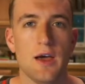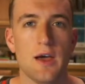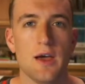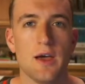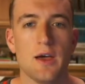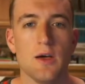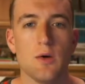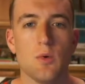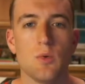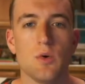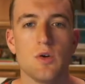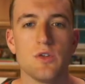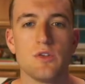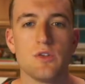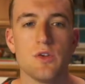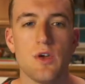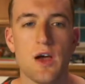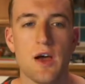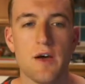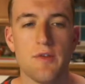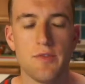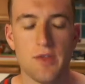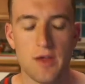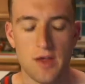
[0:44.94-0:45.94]
And once
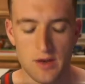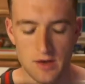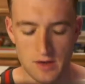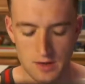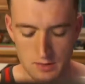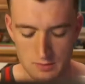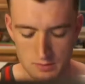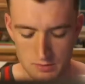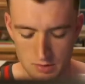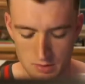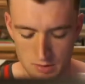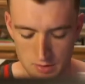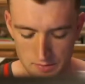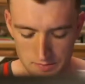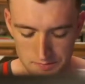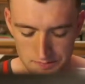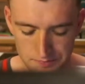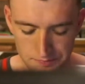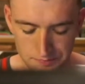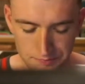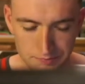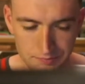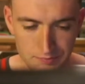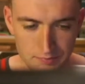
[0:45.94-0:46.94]
you have that number,
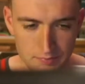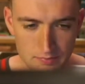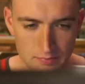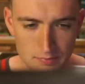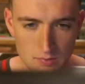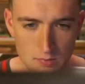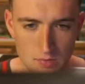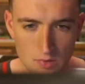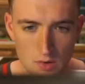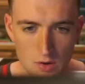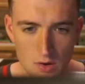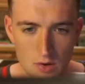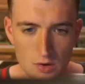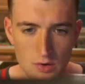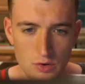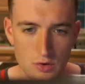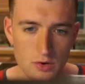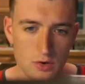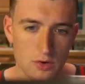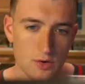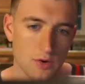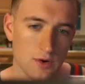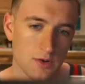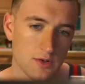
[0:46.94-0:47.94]

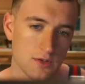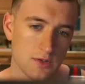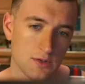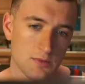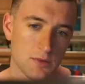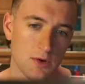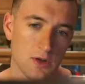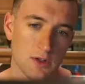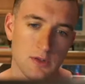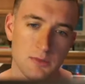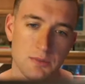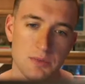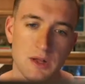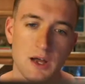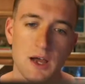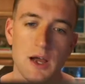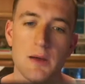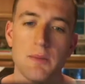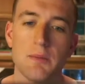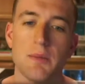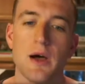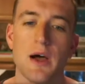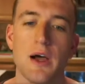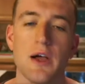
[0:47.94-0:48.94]
you're going to
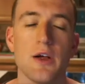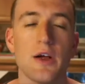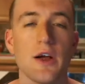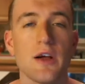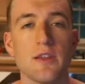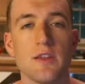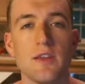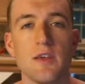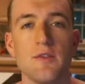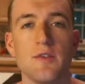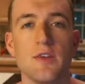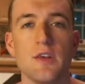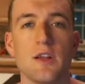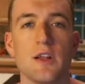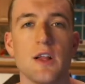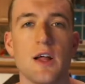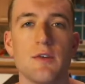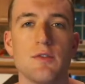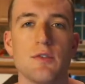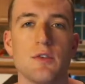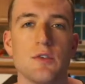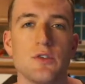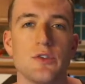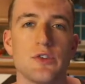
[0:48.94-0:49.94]
multiply it by your activity
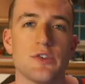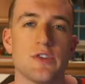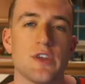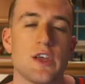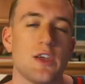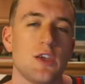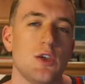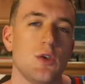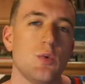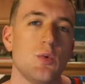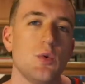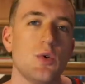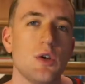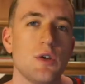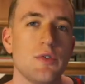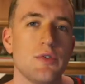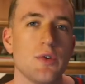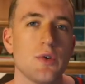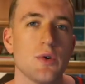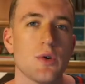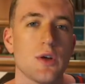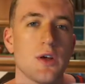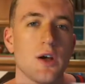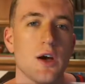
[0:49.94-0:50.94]
level, just like you would
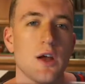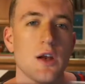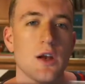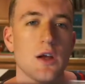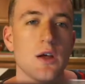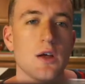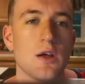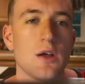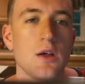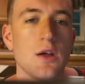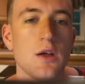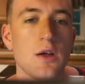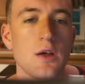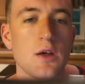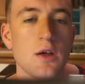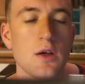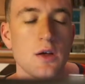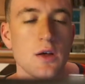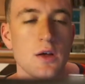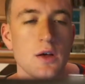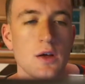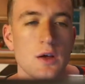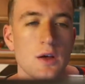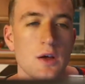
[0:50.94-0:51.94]
if you were cutting.
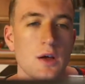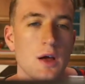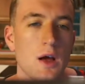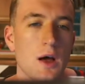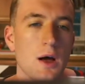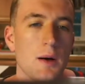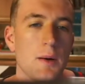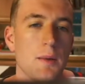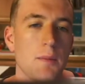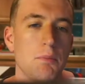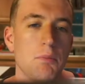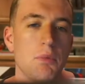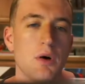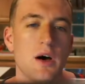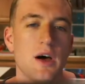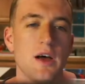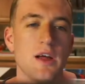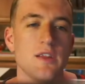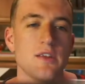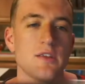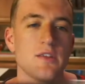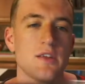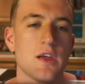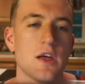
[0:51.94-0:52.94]

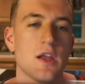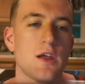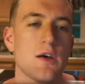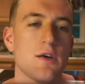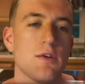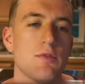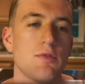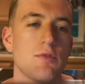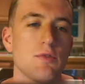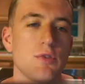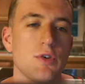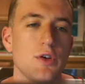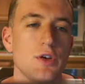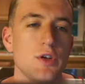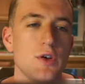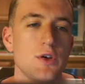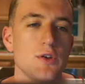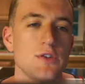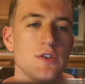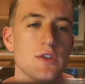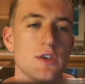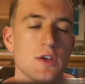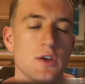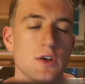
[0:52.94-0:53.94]
But instead of
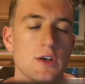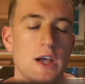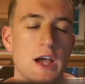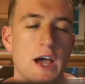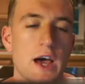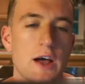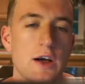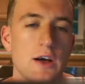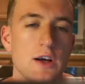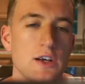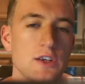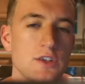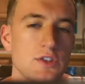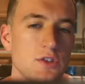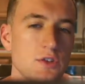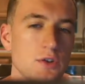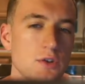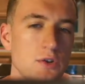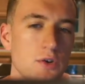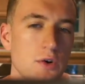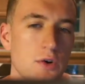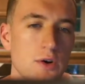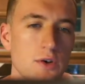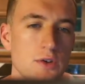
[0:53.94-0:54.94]
reducing your calories,
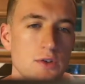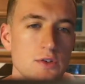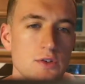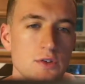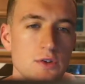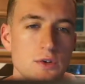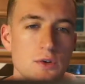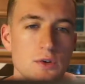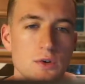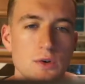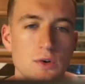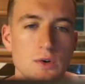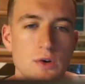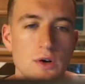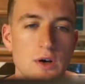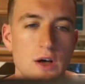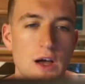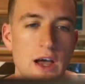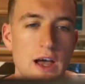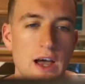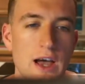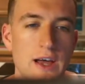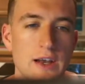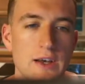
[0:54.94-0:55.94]
you're going to
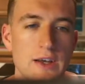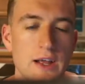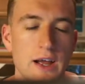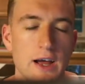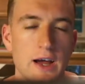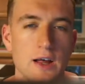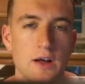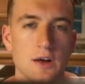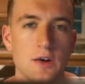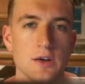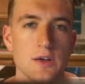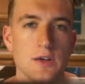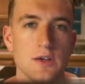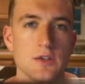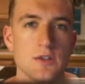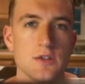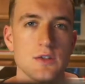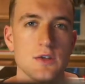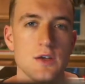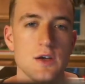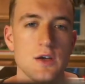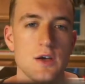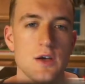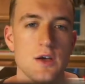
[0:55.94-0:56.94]
add
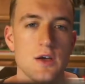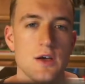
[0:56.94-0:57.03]
calories.